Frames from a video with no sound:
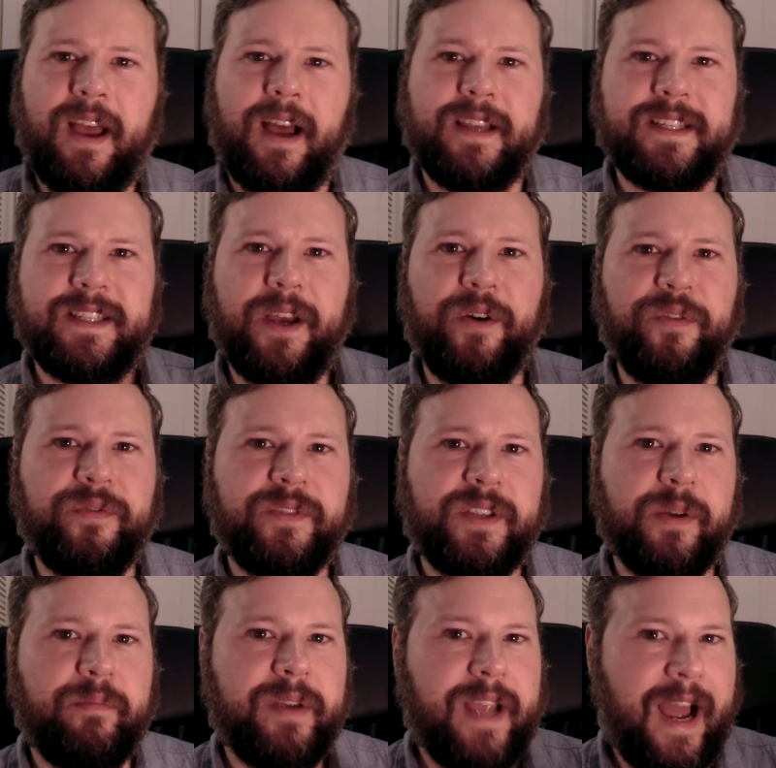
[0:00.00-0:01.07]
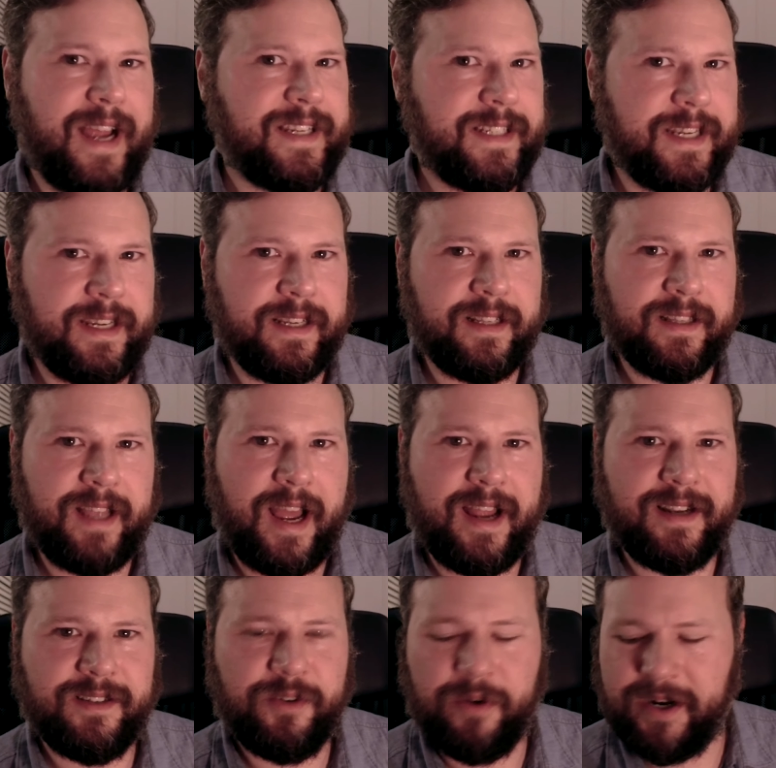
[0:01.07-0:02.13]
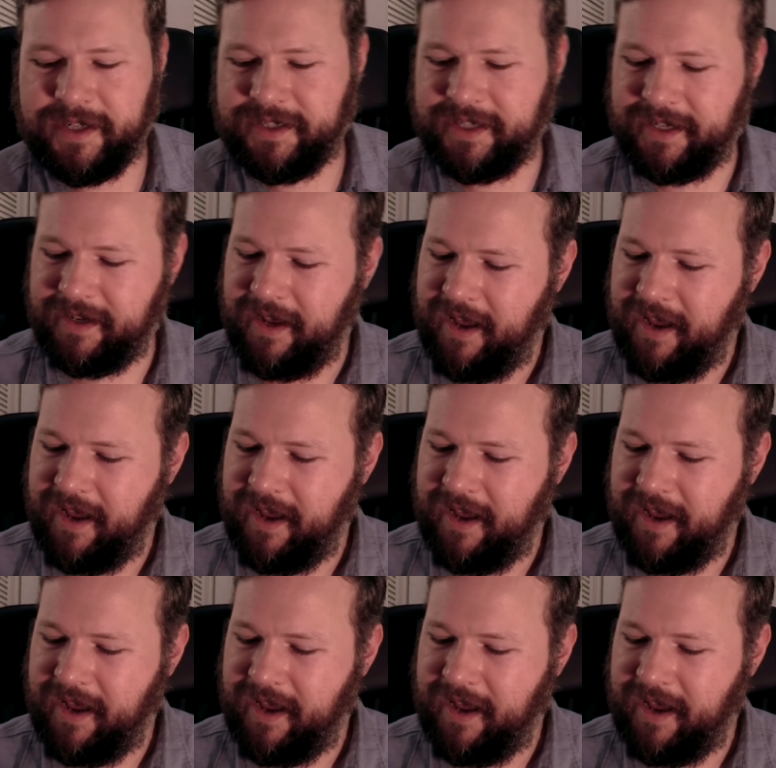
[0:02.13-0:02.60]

a self to be asking that question.